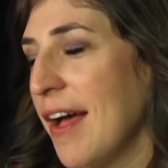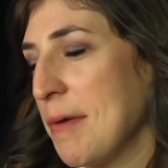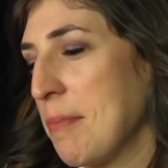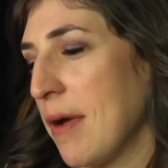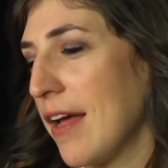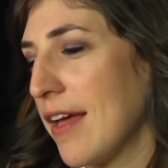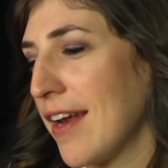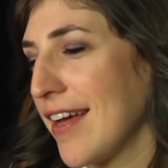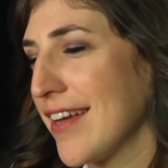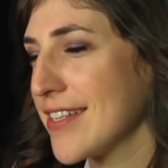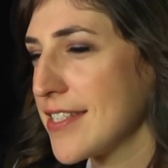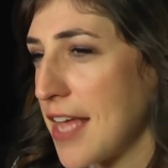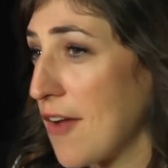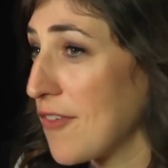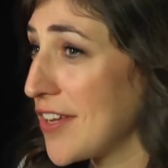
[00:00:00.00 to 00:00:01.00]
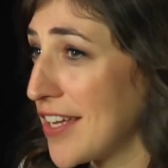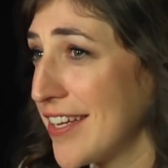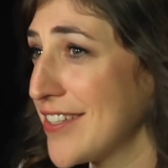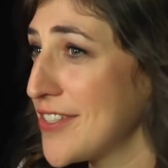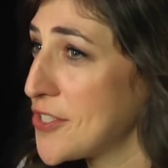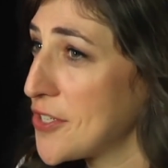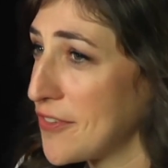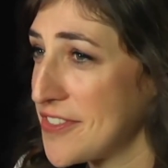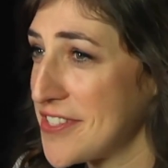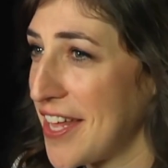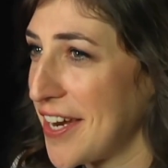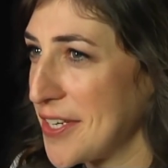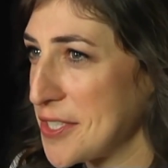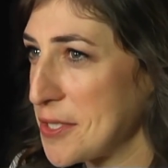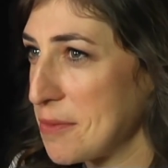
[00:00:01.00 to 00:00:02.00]
But I guess having kids shifts
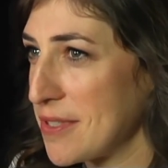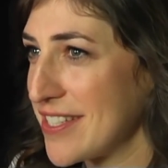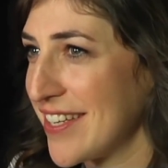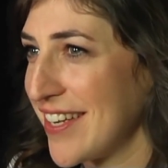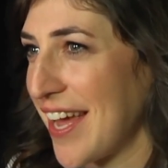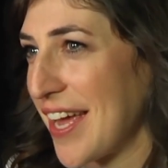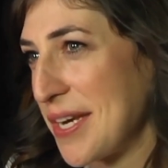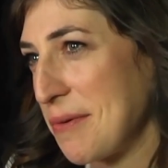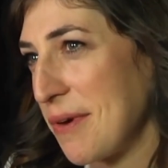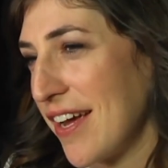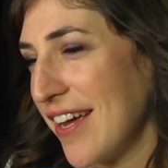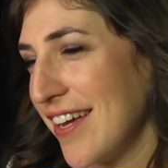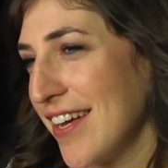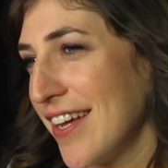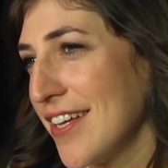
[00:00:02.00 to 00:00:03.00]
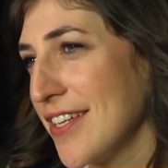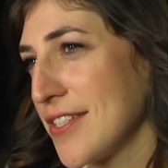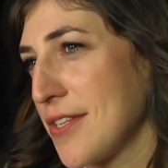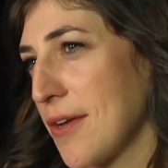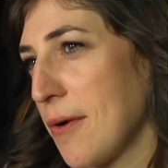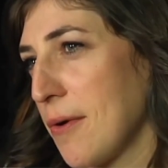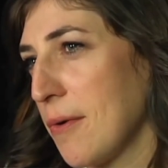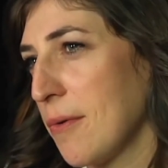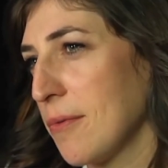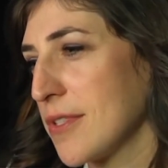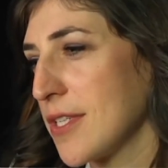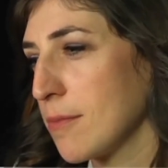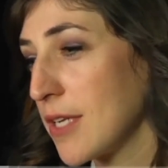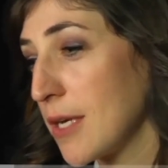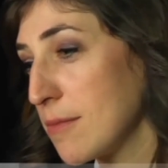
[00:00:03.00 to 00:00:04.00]
that intimacy anyway, so
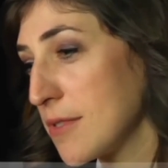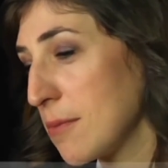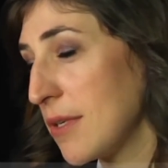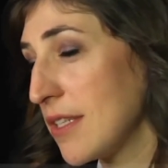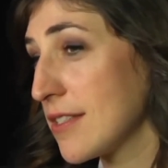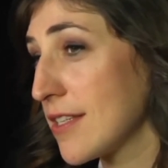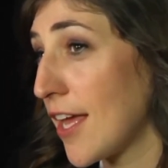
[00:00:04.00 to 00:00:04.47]
sometimes it means